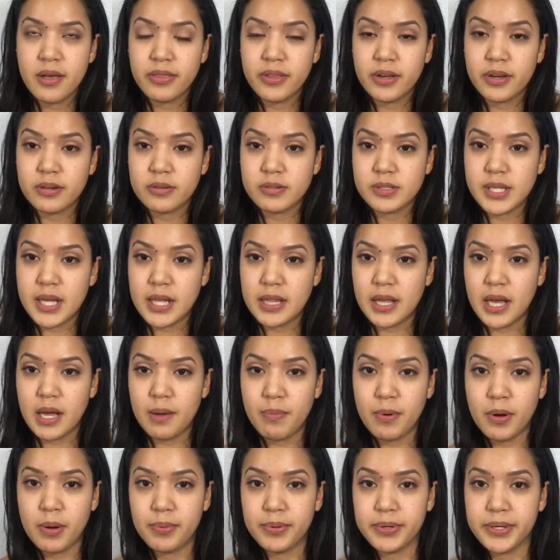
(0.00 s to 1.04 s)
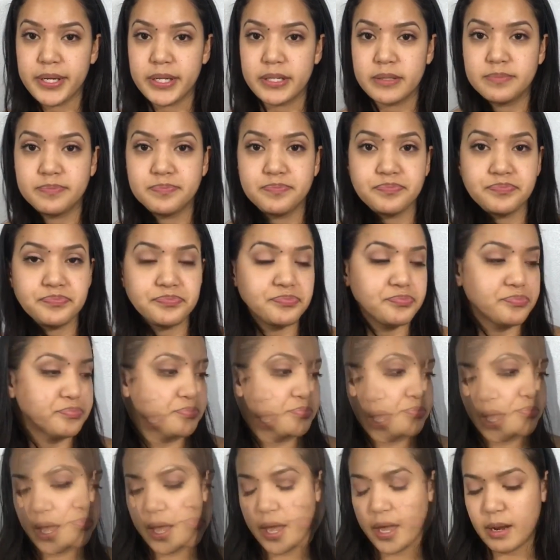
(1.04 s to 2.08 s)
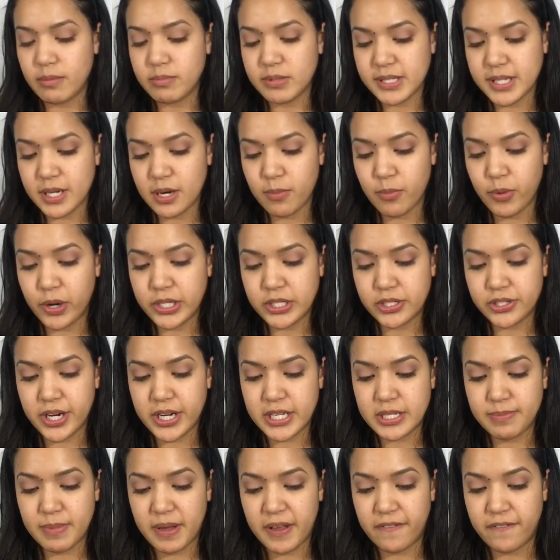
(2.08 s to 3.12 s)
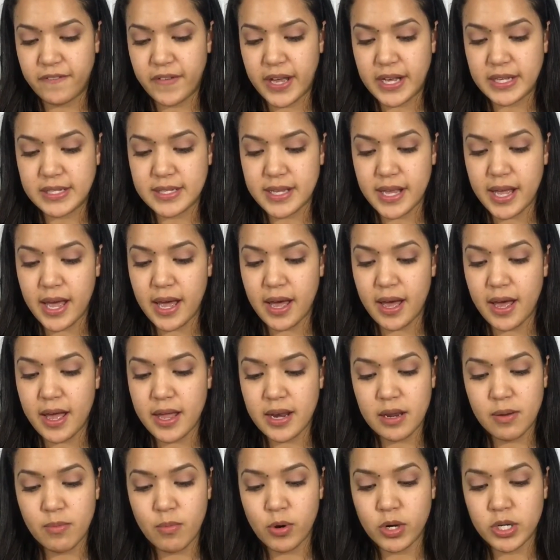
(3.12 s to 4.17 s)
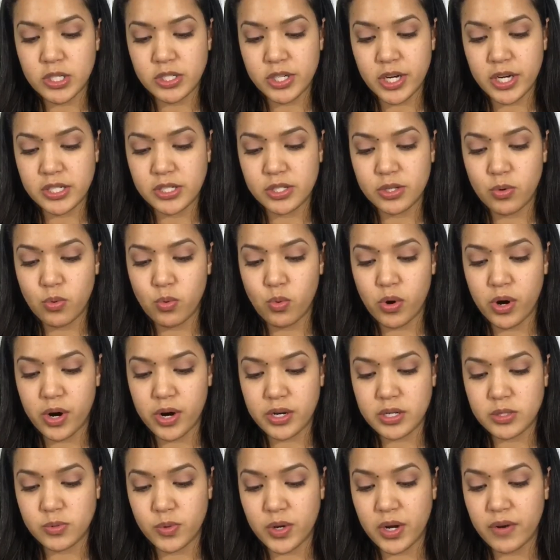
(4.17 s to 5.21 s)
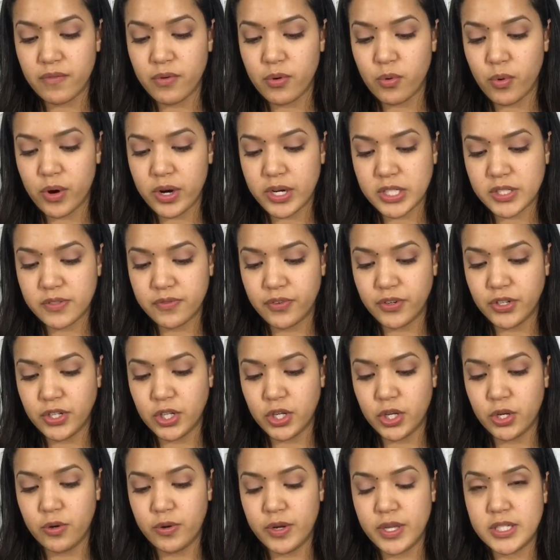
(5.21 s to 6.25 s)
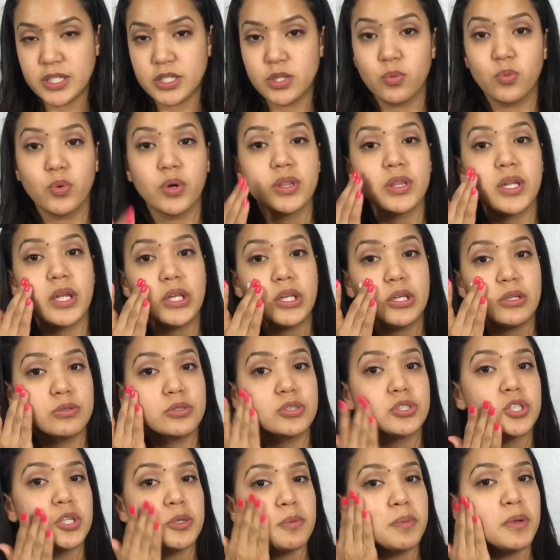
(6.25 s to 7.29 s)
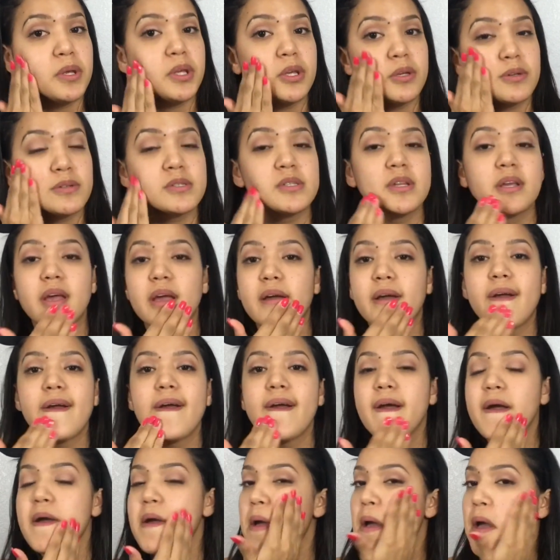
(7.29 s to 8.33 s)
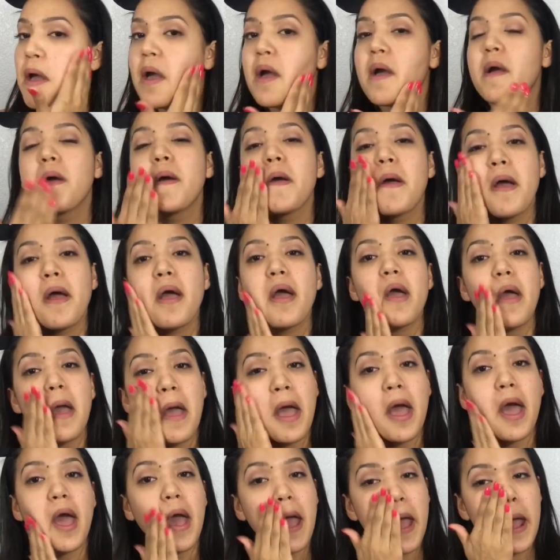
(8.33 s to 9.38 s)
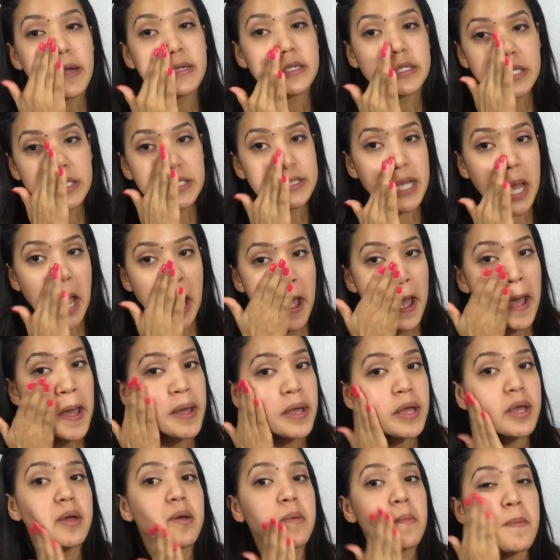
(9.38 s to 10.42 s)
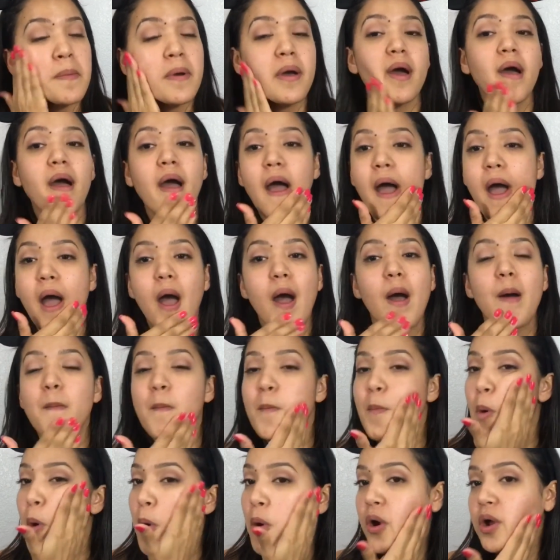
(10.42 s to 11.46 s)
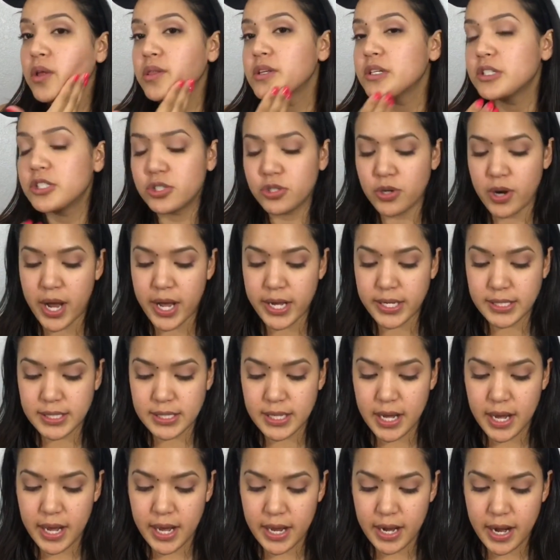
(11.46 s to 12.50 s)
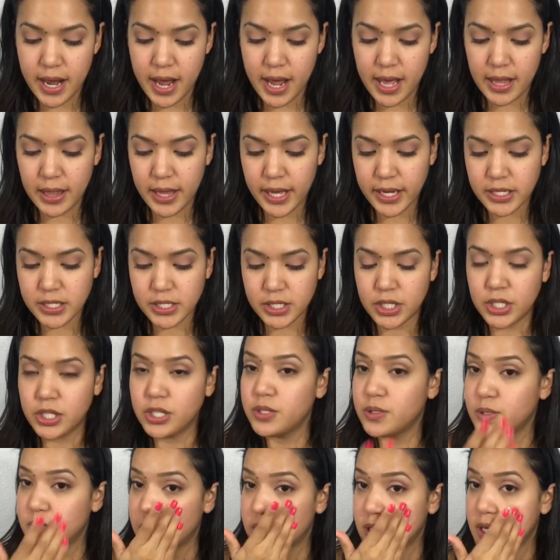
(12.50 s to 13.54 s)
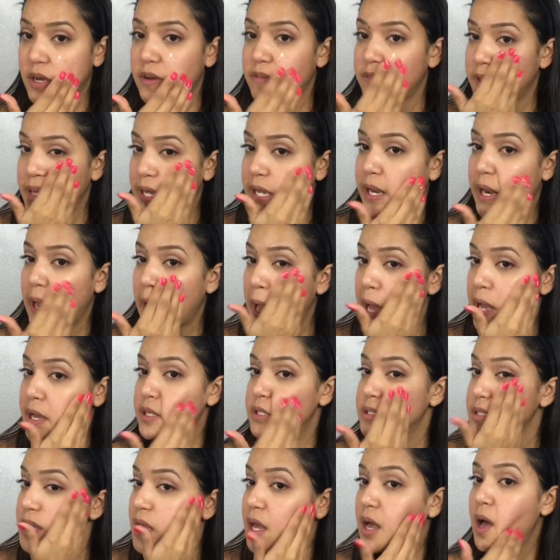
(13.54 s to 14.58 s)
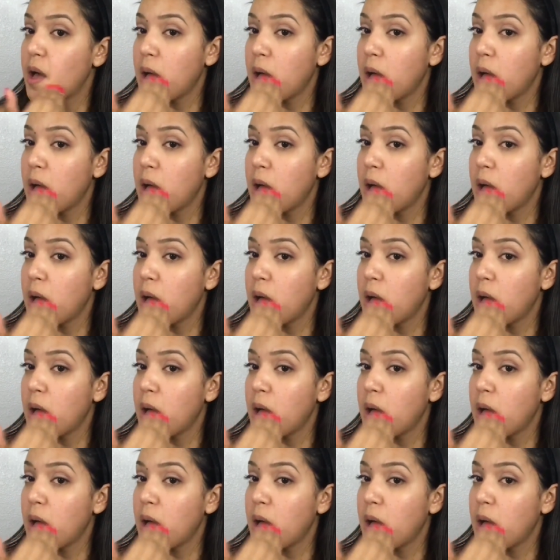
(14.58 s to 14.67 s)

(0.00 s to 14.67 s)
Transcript: There goes that light bulb again. And I'm just going to moisturize my face. Any moisturizer works. Whatever works for you is the one that you should be using. And since I am more on the dry side, I like to use stuff that has